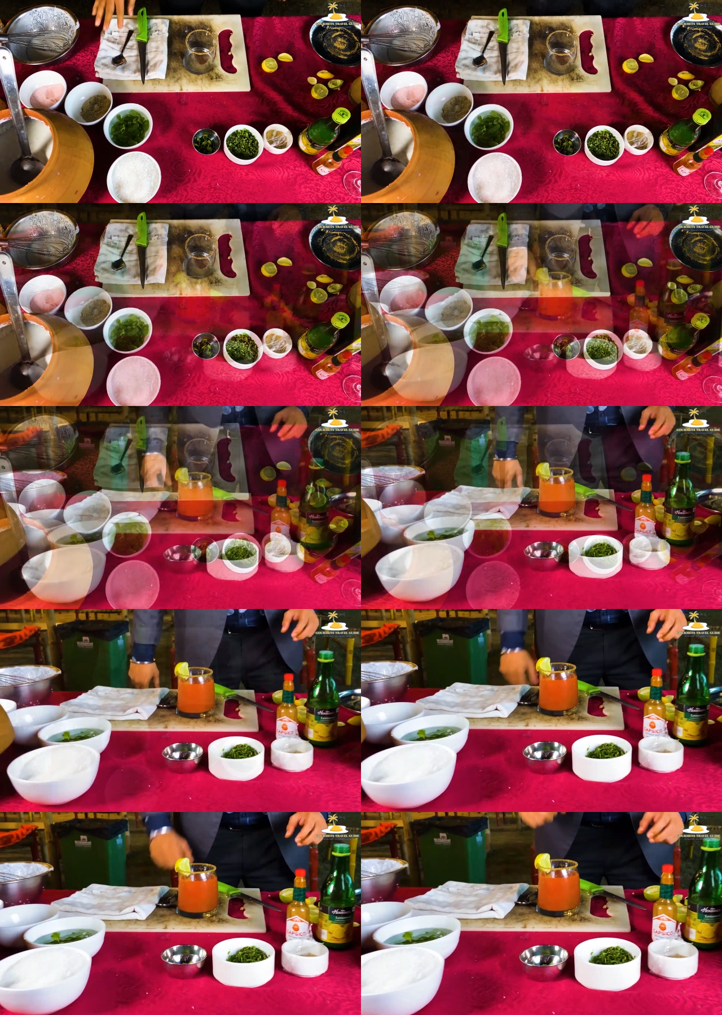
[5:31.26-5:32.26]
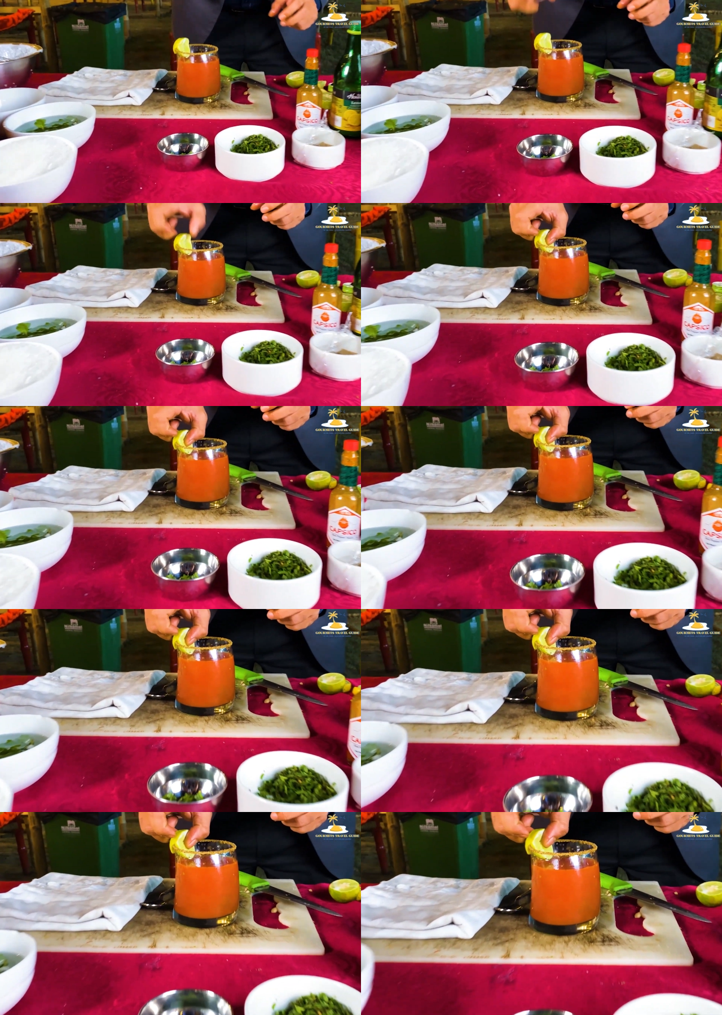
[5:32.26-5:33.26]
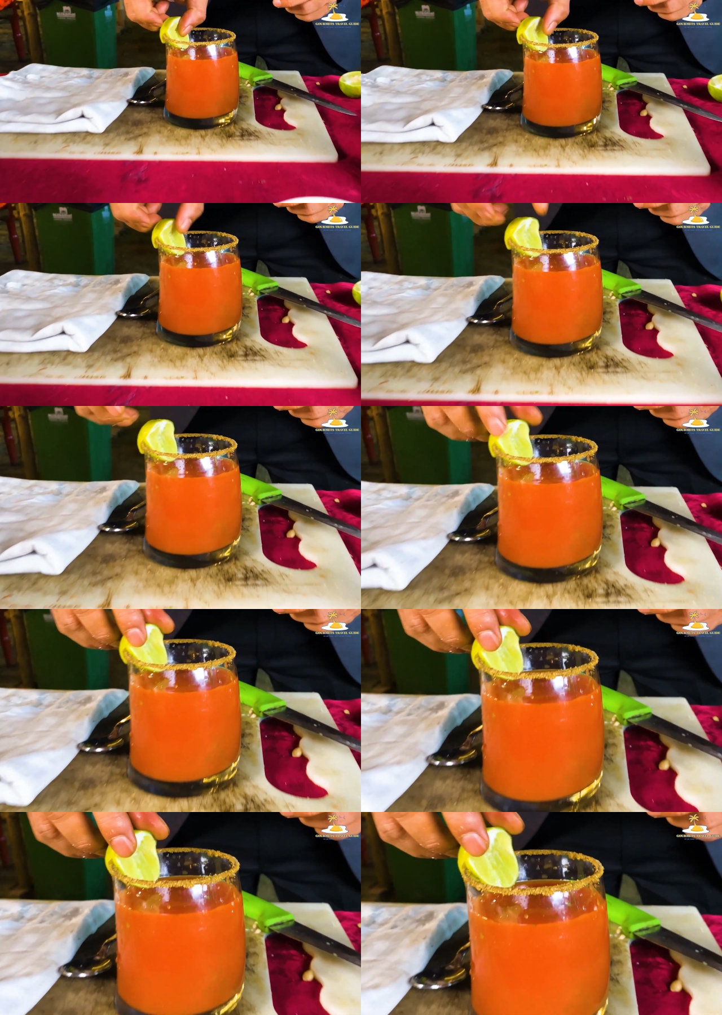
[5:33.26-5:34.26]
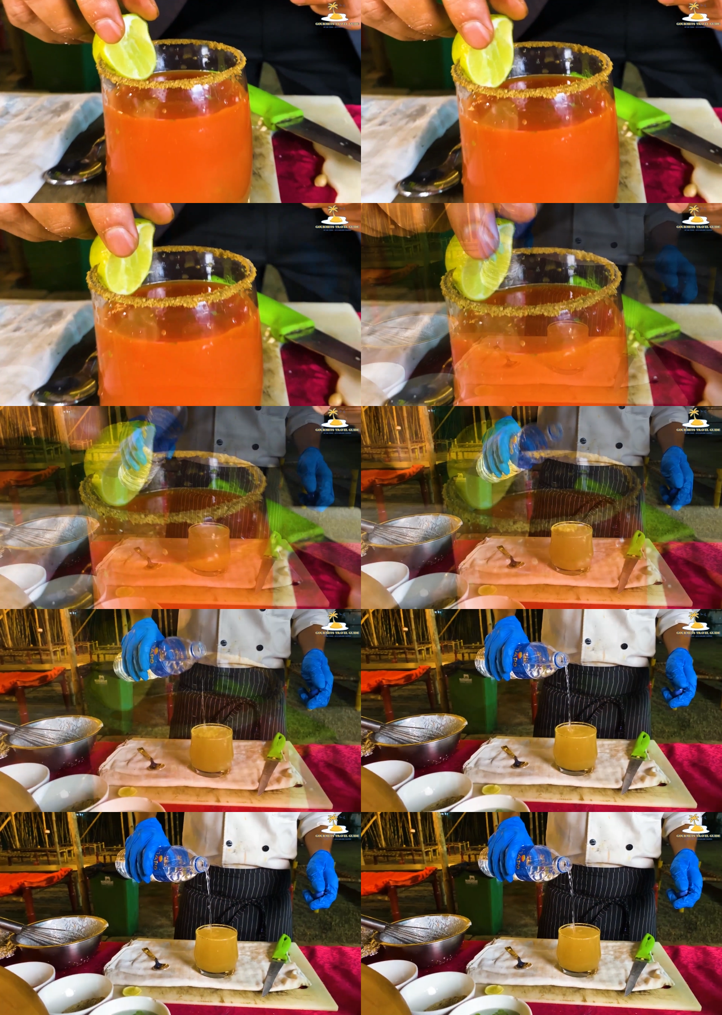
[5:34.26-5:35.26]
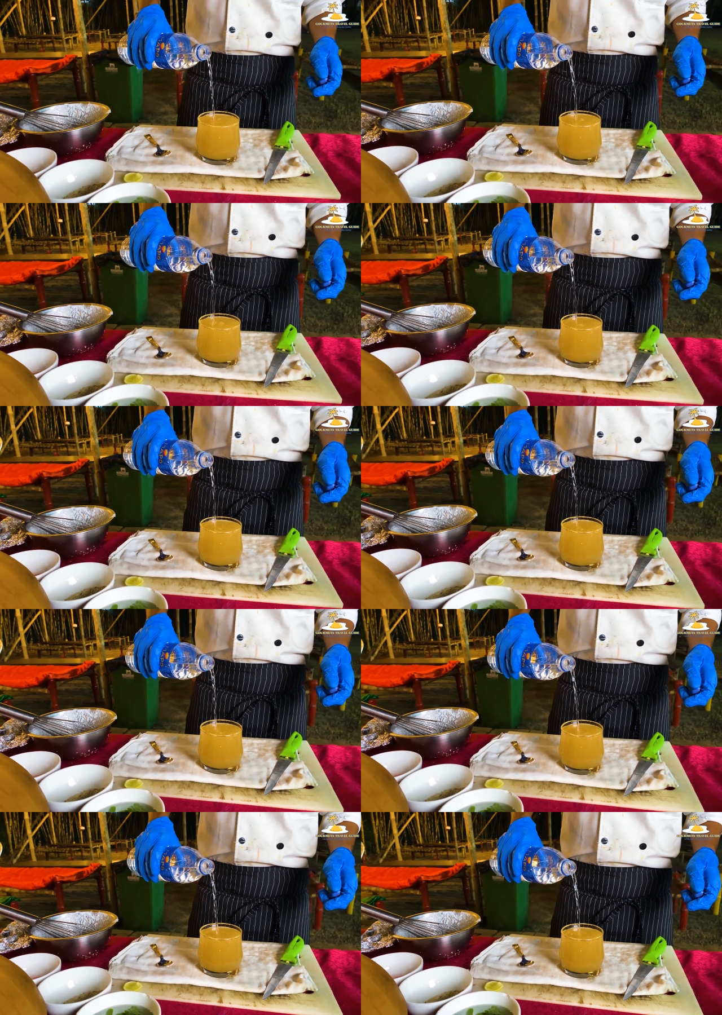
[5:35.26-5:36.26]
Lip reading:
No face is visible, so there are no lips to read.